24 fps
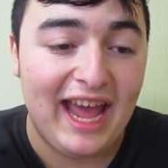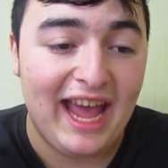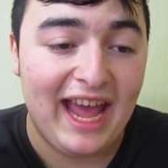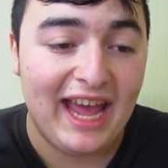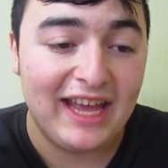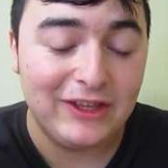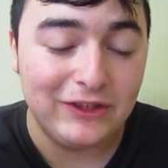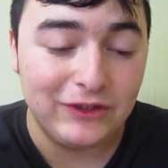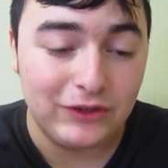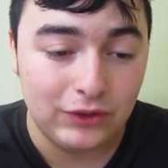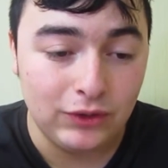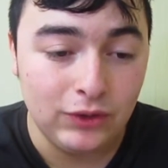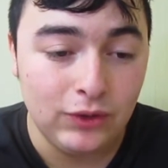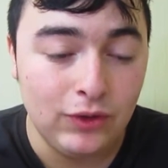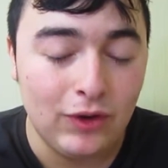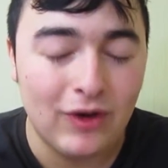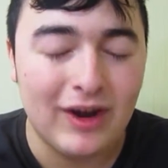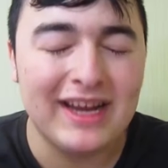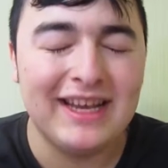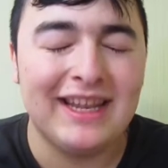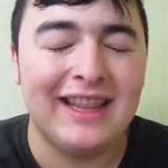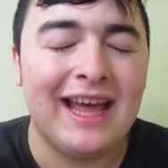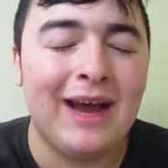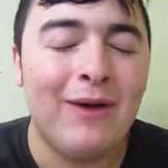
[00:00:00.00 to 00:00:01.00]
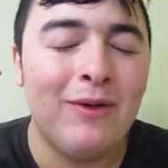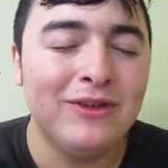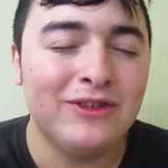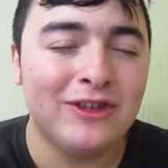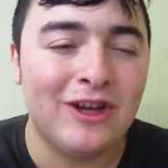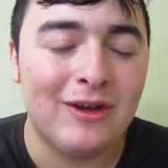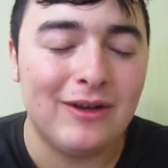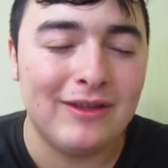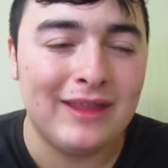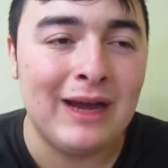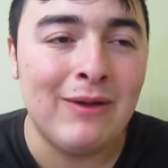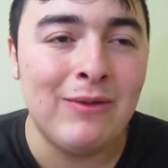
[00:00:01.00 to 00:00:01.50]
And two, okay, that one
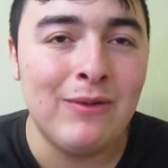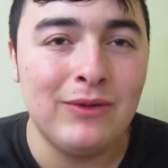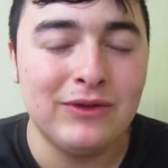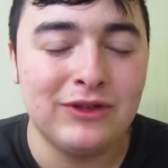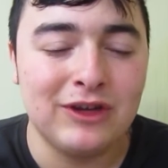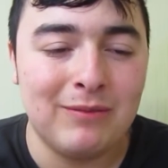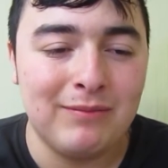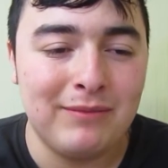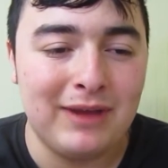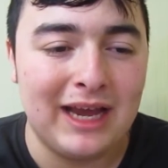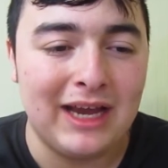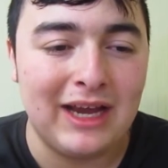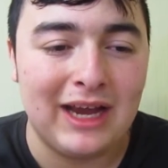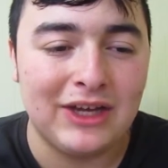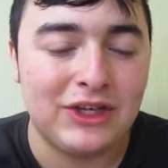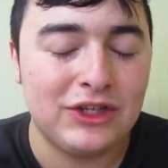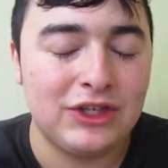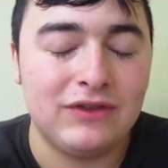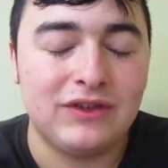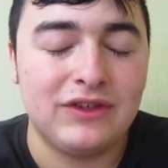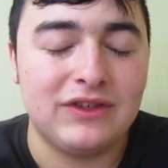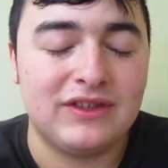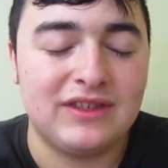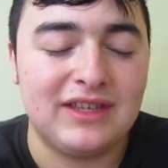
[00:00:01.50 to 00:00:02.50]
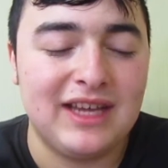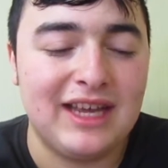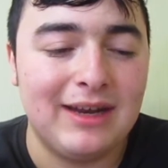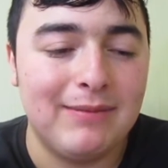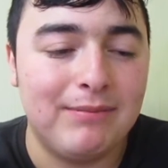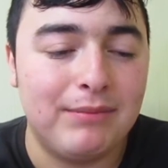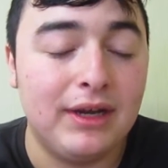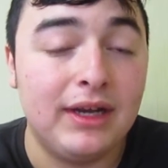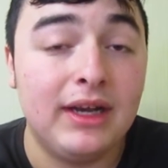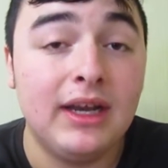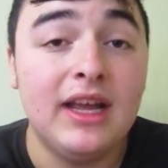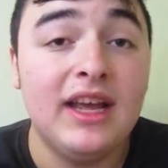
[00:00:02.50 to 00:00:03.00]
was on me. I should have just said
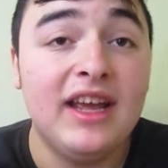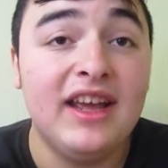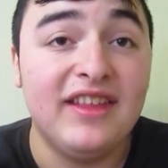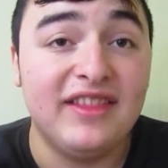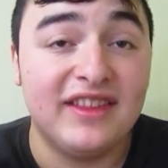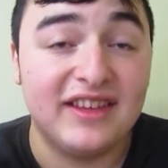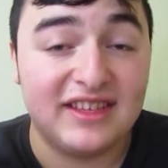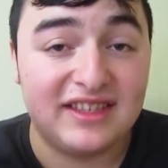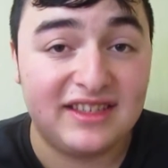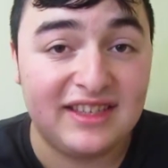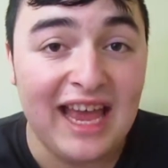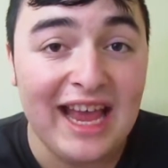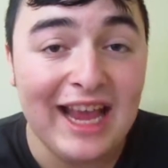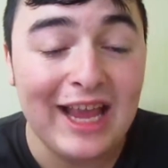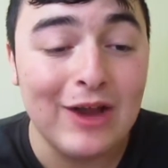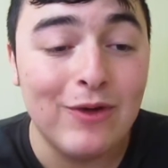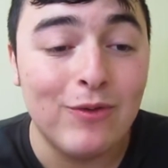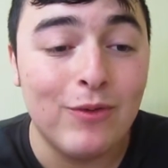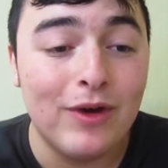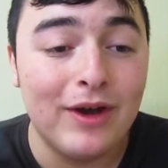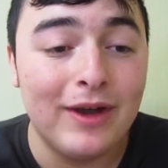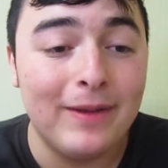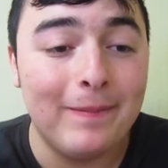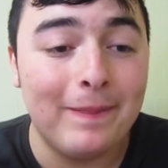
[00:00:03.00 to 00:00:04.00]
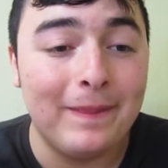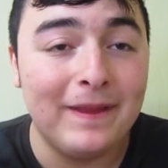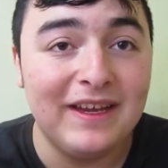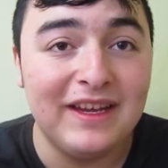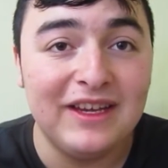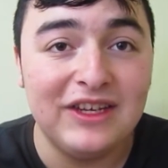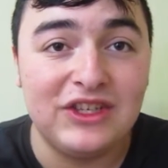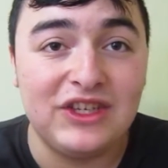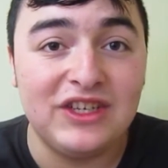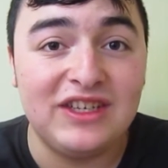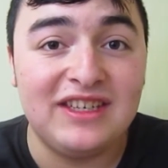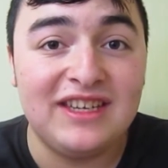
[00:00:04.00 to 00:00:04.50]
it. But the second one,
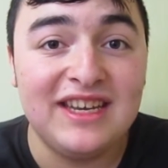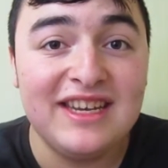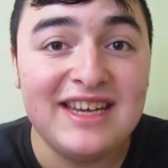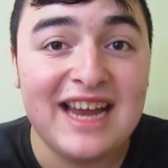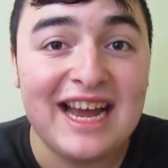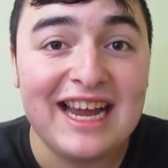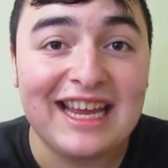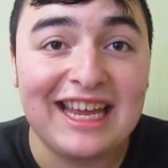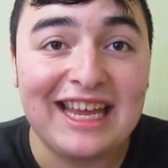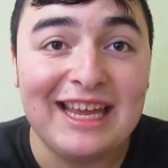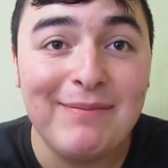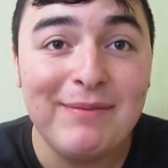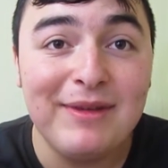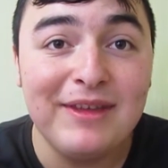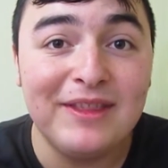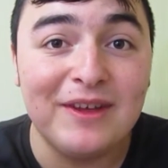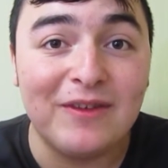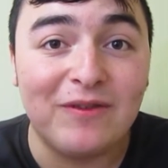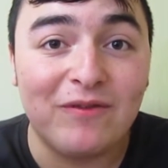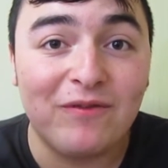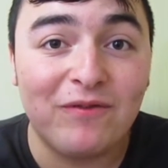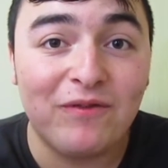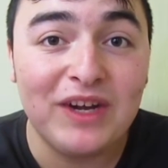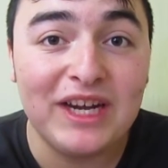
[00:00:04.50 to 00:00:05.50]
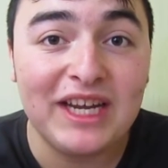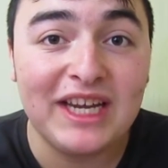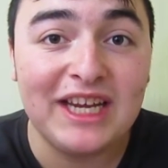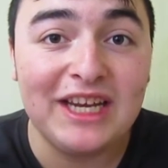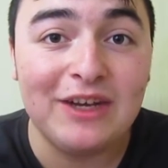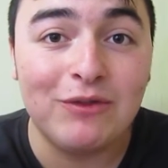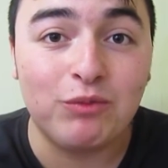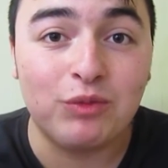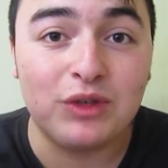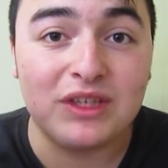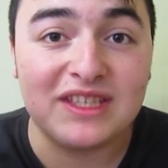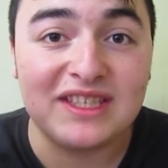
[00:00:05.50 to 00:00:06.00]
she did not give me the
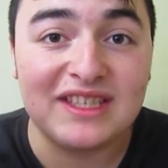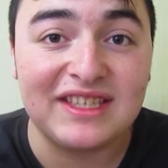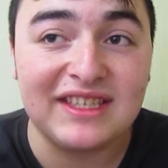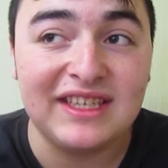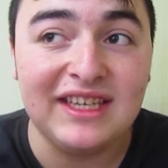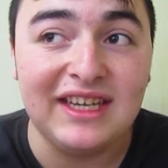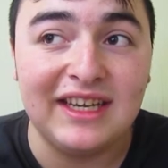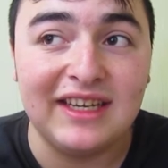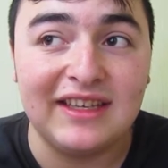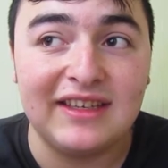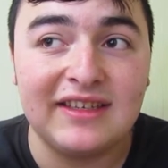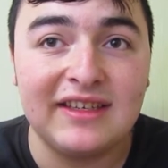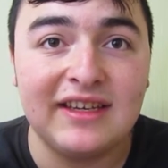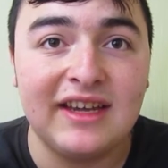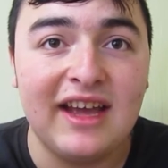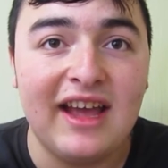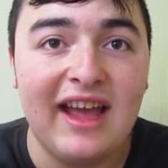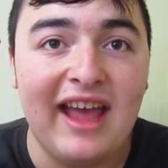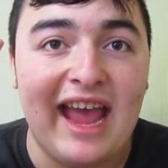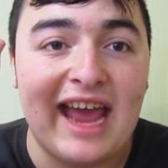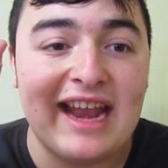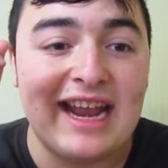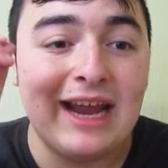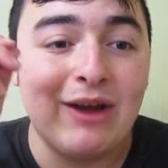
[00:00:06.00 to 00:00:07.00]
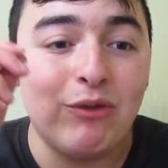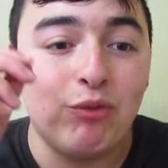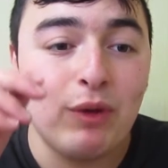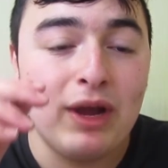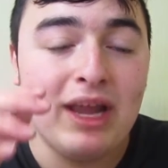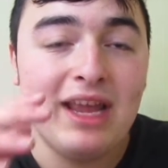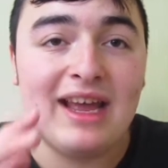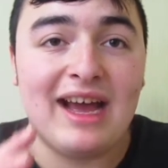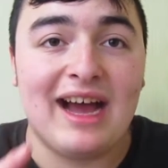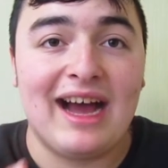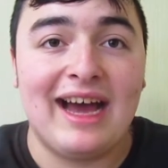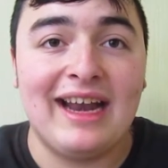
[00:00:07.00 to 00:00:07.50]
freaking receipt. And I
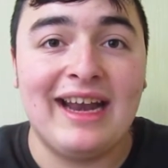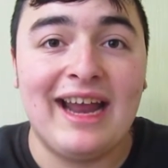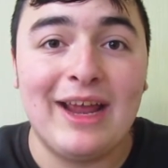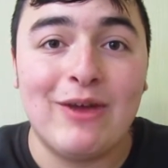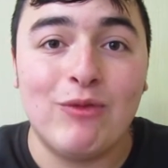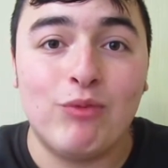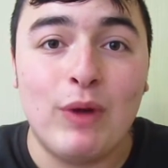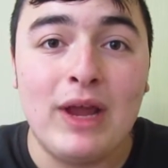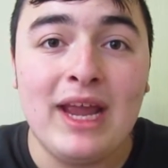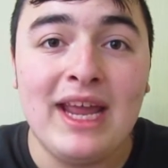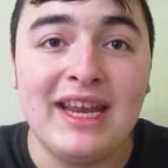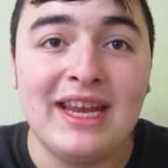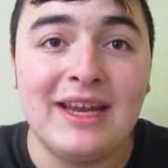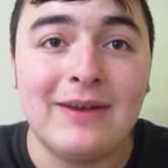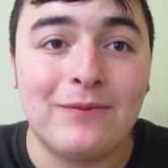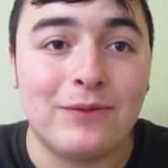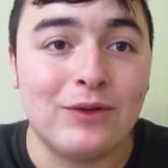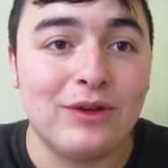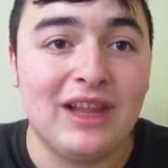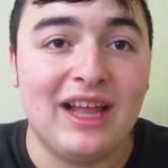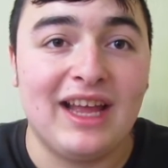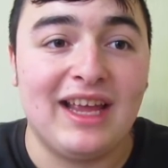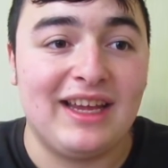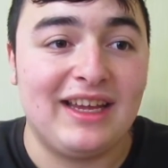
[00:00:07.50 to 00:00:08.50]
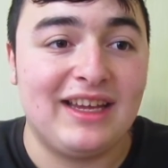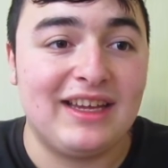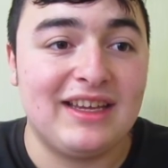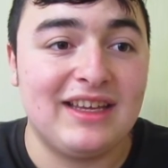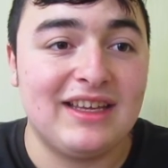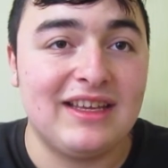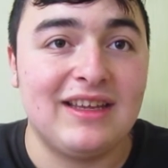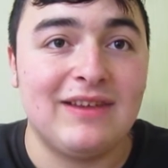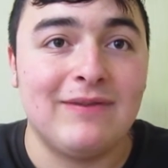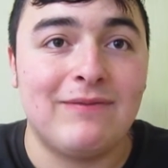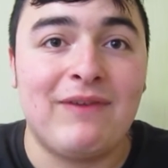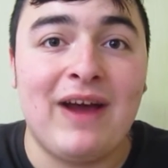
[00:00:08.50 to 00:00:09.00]
waited for like
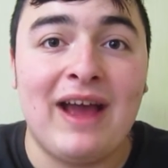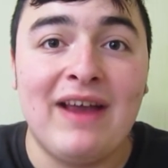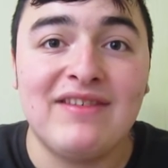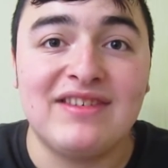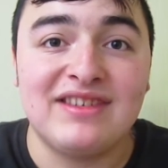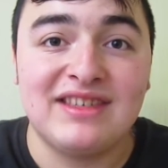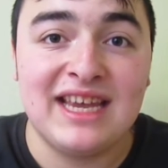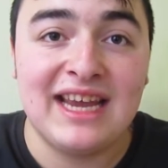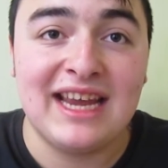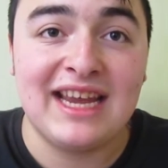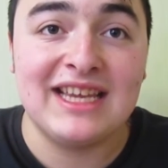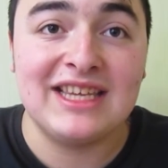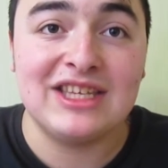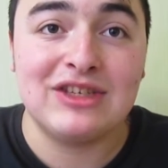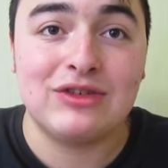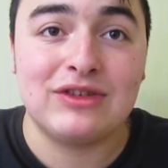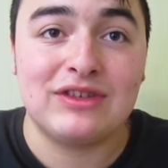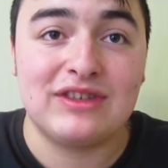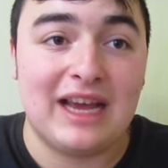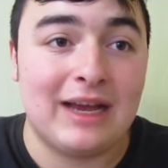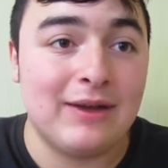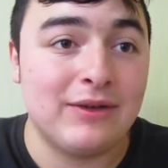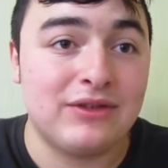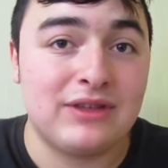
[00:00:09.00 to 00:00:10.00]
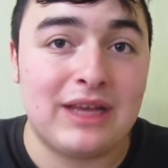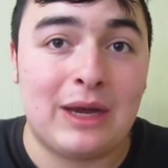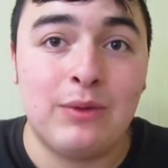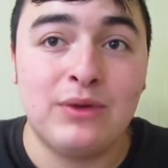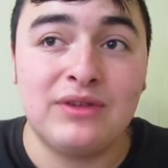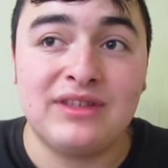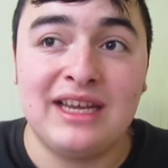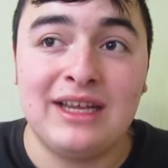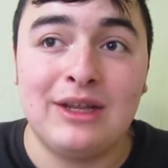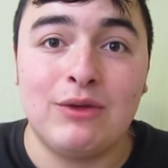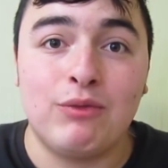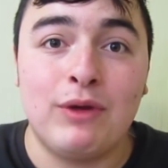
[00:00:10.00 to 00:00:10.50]
5 seconds. I was
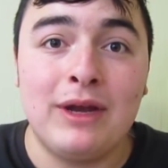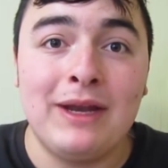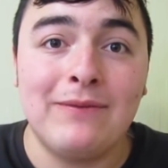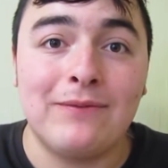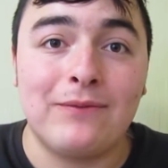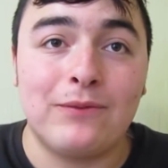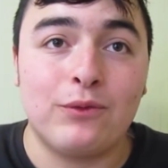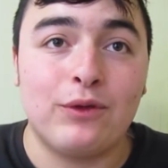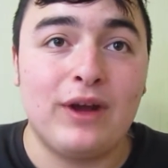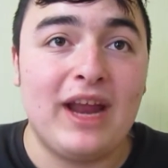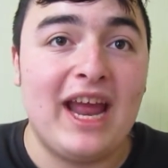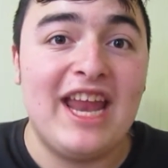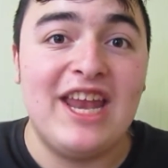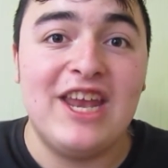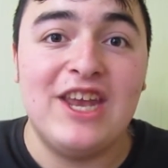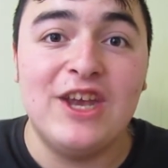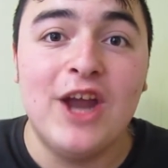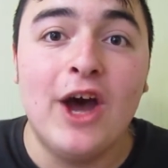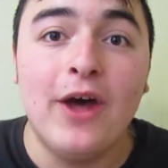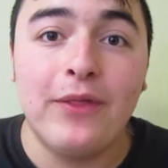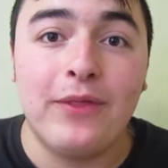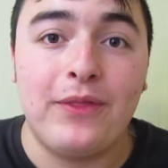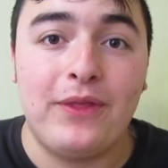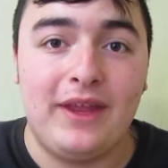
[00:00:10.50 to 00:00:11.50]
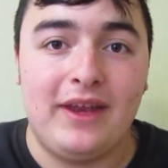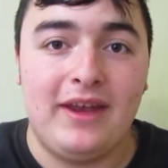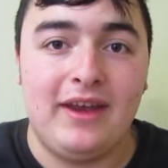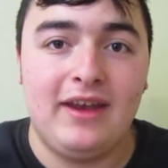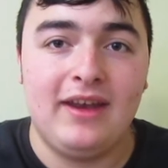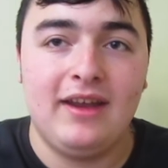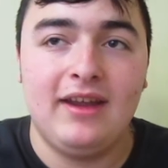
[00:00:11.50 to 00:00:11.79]
standing there waiting for it and nothing.